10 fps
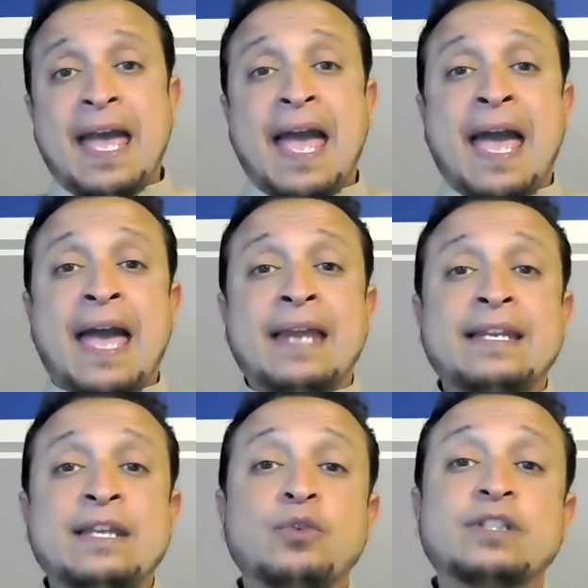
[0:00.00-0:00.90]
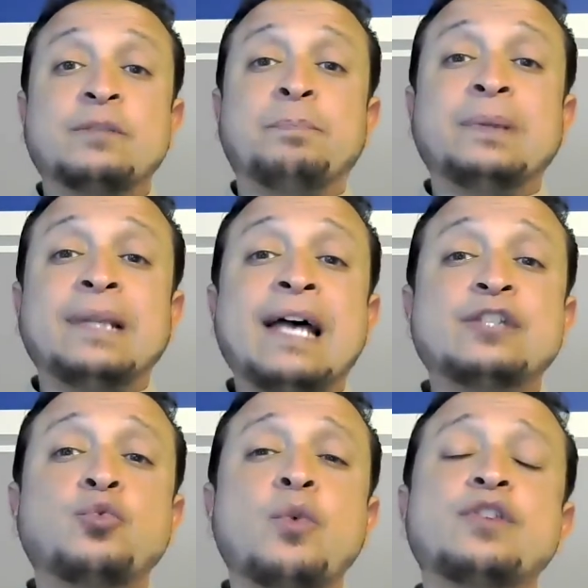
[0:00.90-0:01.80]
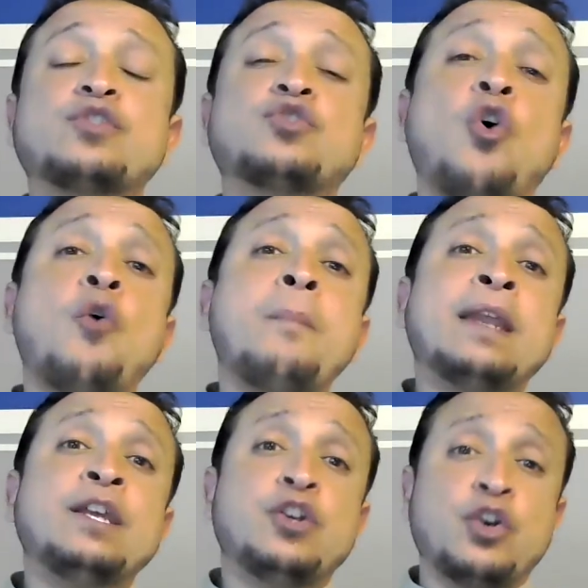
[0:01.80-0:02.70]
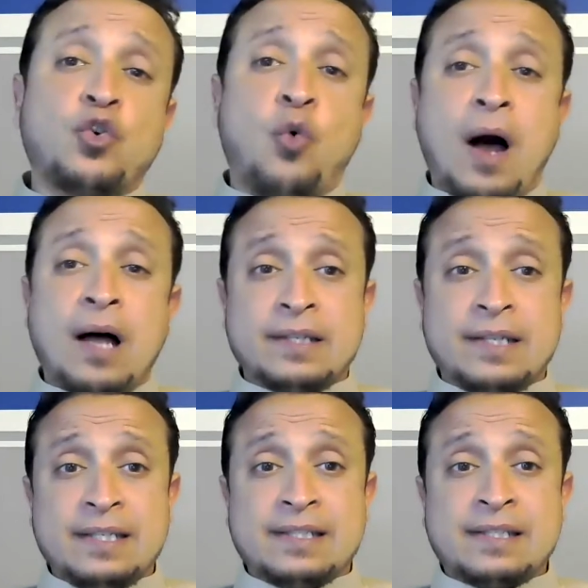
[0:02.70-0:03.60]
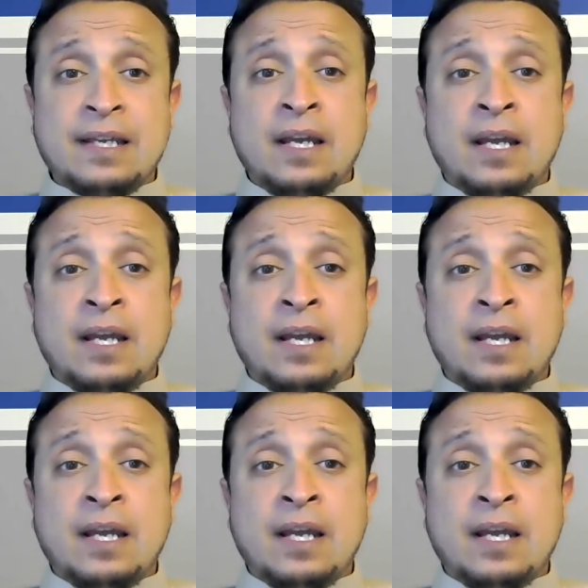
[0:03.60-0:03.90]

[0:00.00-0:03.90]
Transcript: and he was blessed with so many good qualities.